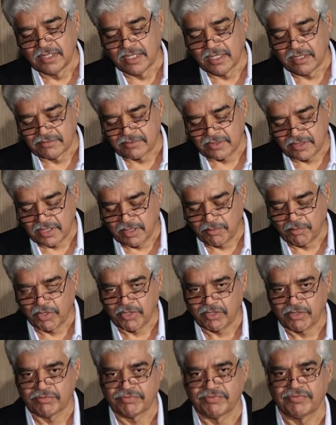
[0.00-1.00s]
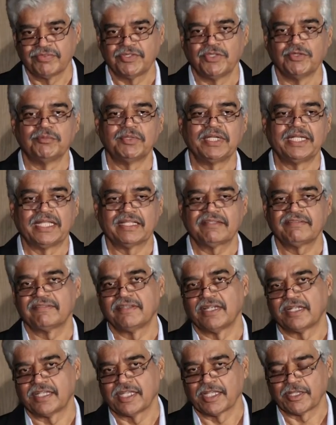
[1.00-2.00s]
a certain amount of human deaths
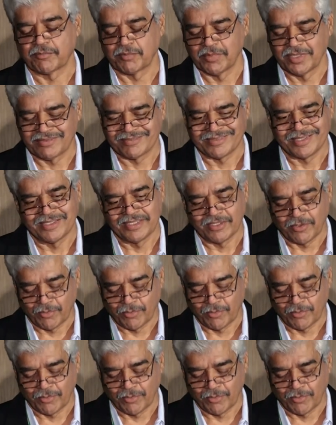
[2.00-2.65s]
that take place, and